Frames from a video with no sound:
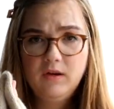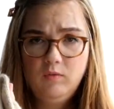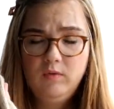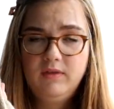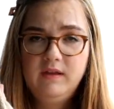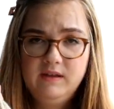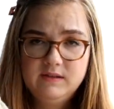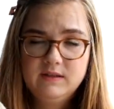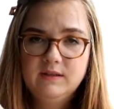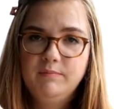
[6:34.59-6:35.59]
with
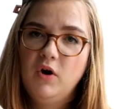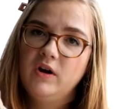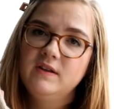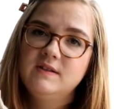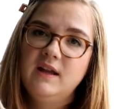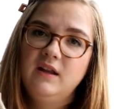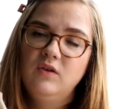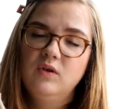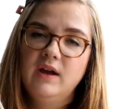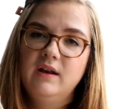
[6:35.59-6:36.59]
these pockets that
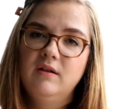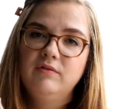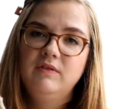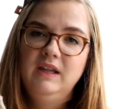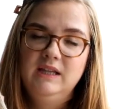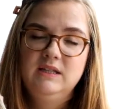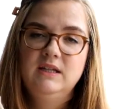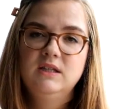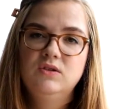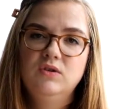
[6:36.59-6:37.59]
you kind of knit
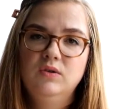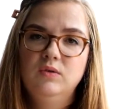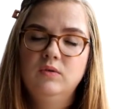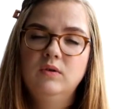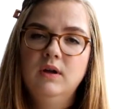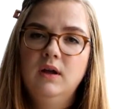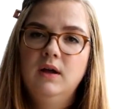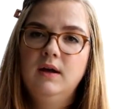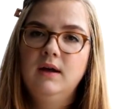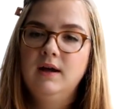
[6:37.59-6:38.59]
into
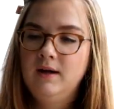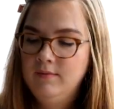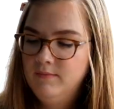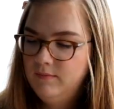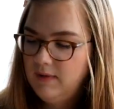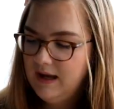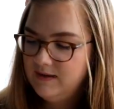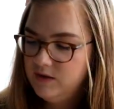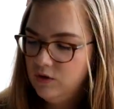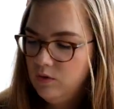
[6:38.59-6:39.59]
um,
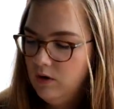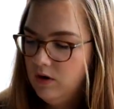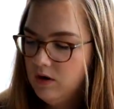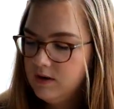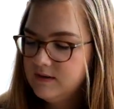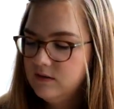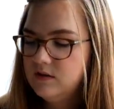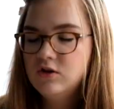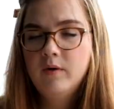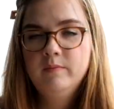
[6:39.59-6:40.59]
as you go along, from the
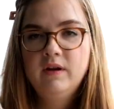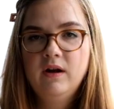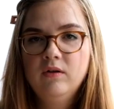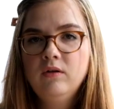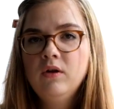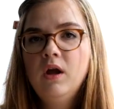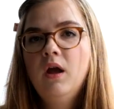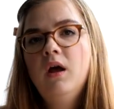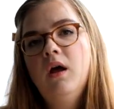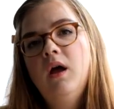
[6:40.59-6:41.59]
top down,
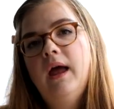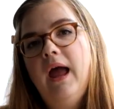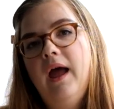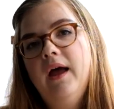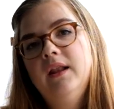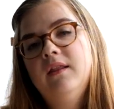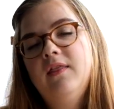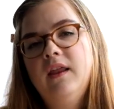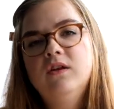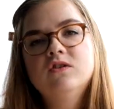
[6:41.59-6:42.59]
and
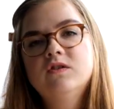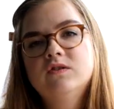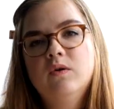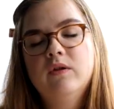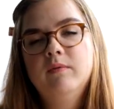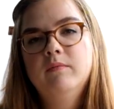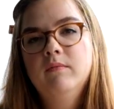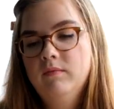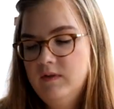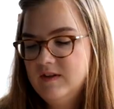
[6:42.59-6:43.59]
then you just sew
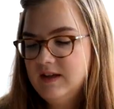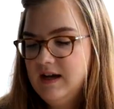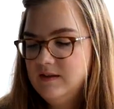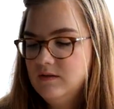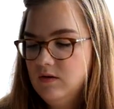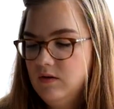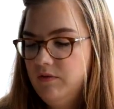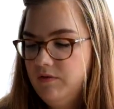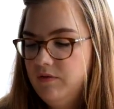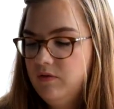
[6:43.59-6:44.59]
them the sides sort of
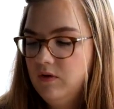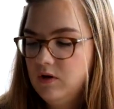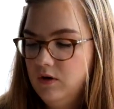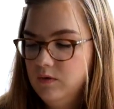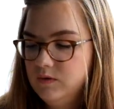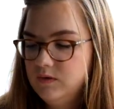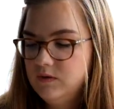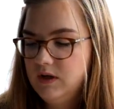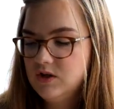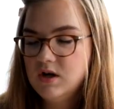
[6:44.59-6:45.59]
closed
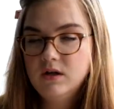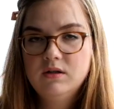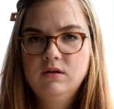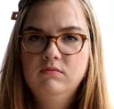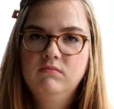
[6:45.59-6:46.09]
and shut,